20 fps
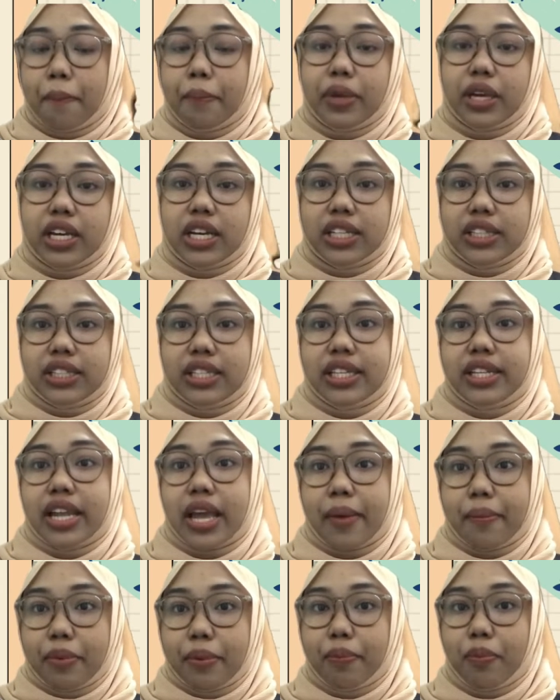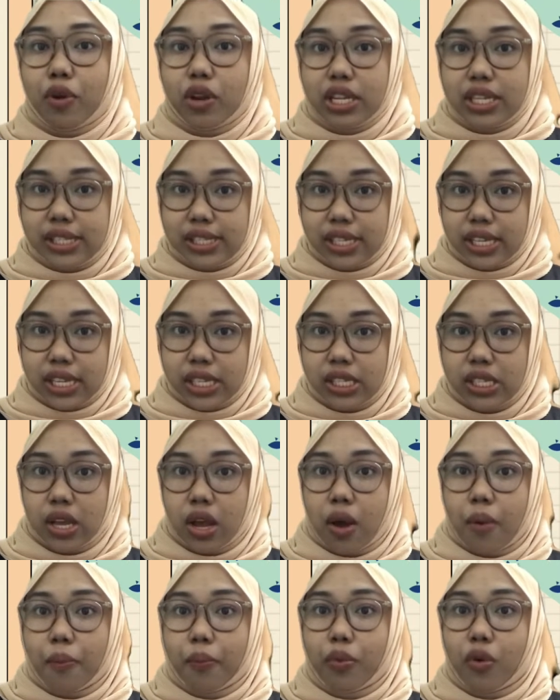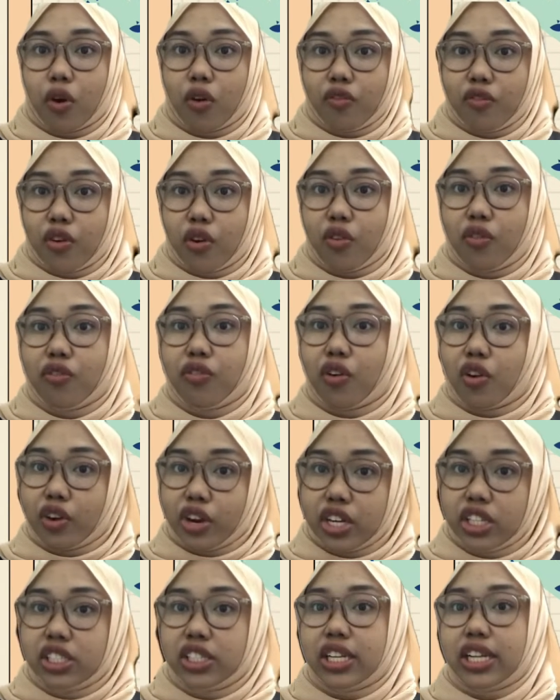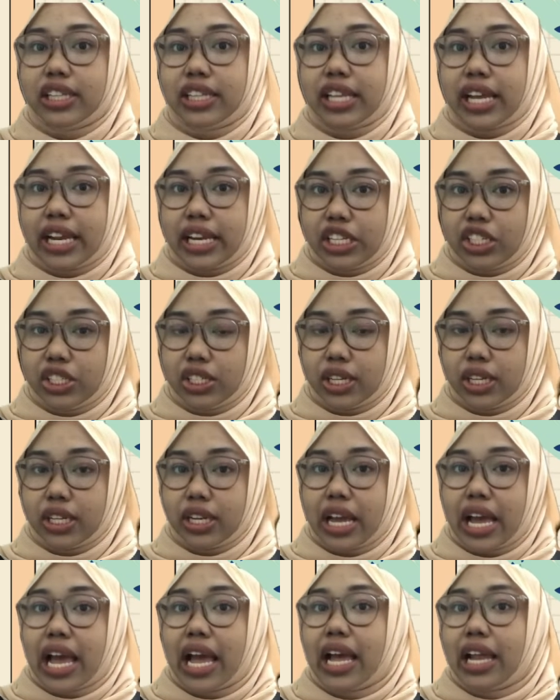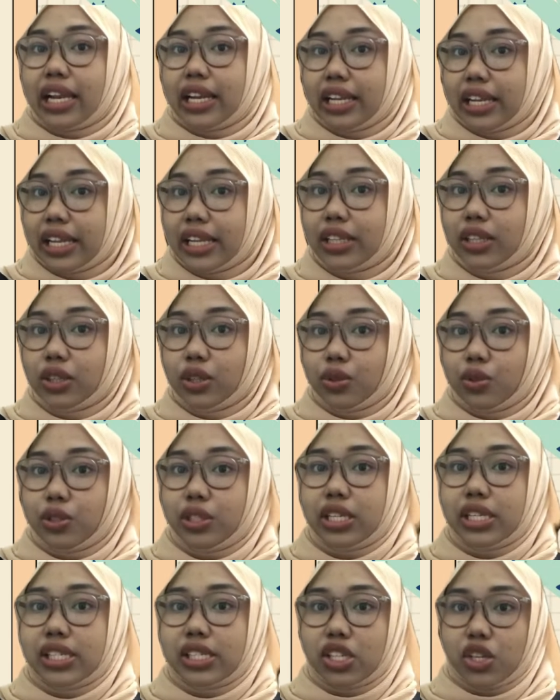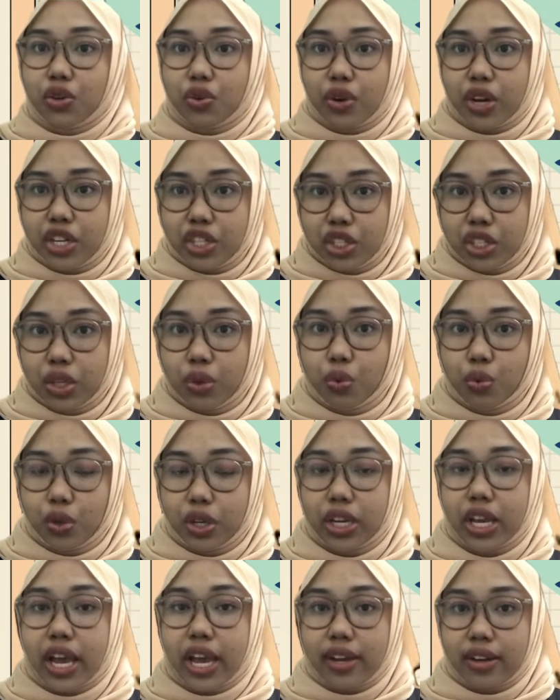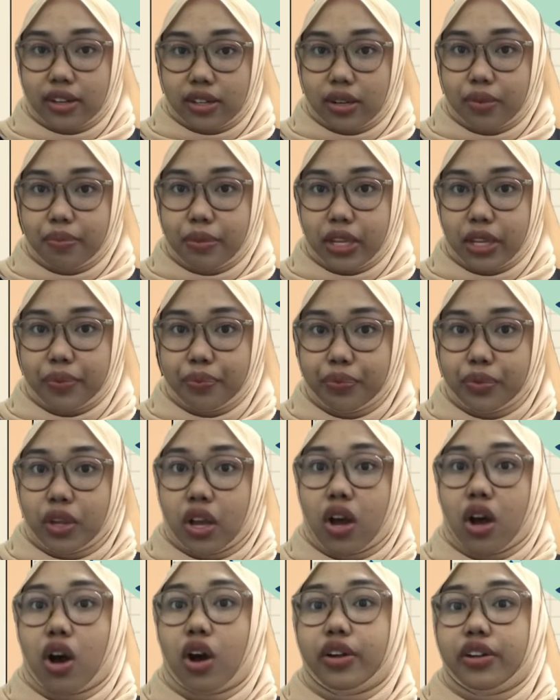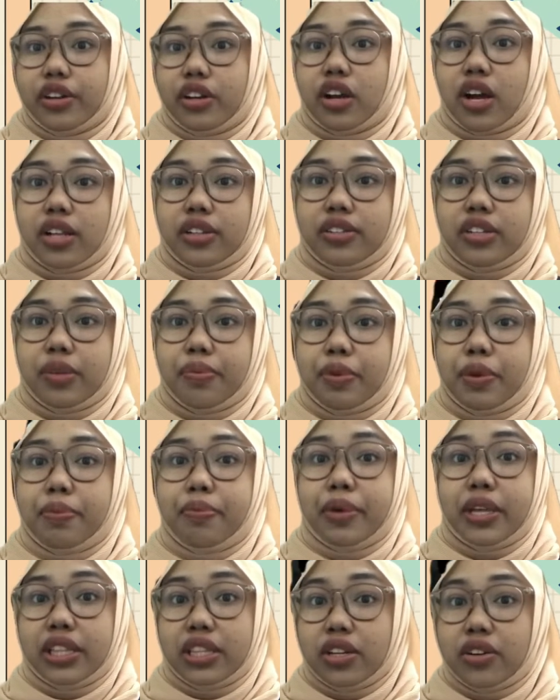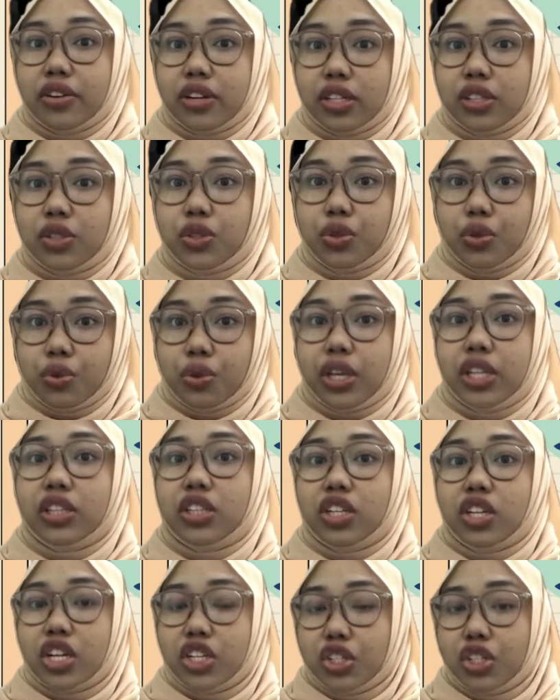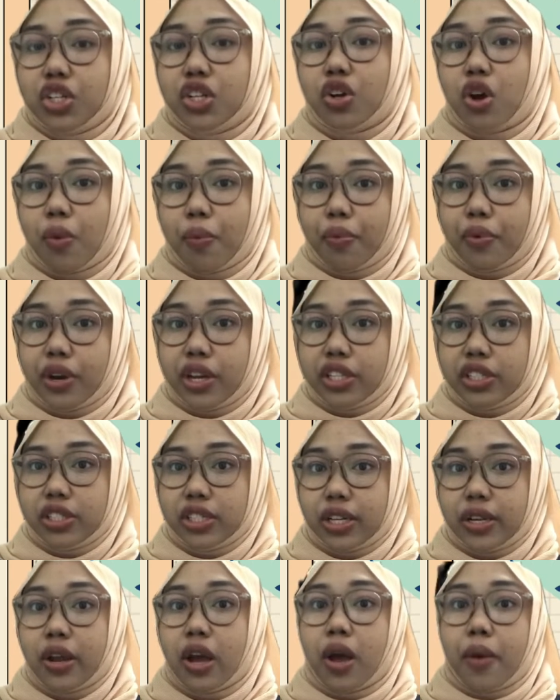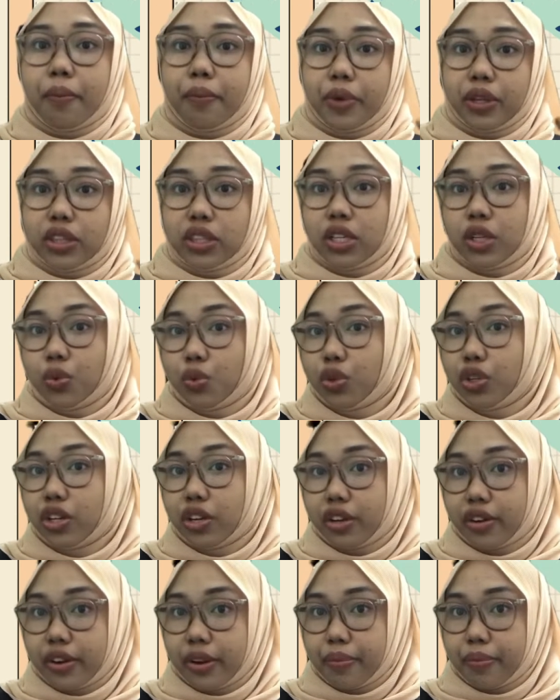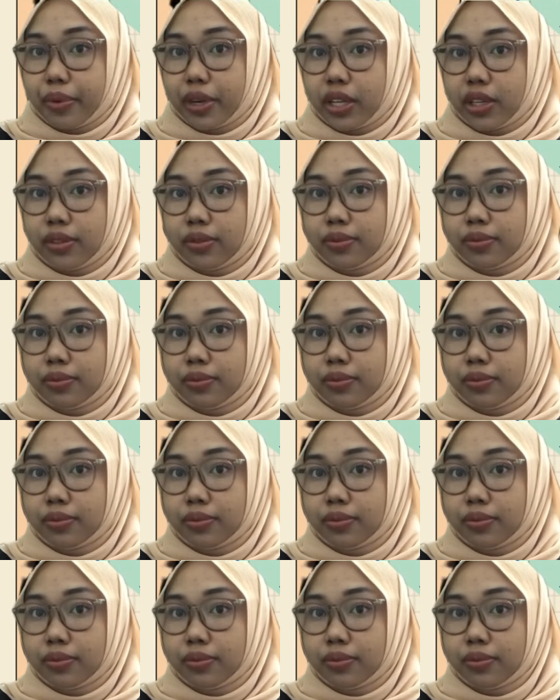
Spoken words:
Bigotry neighbor policies provoke foreign retaliation, lead to disintegration world economy, or the country be bettered through international cooperation, Bretton Woods Agreement.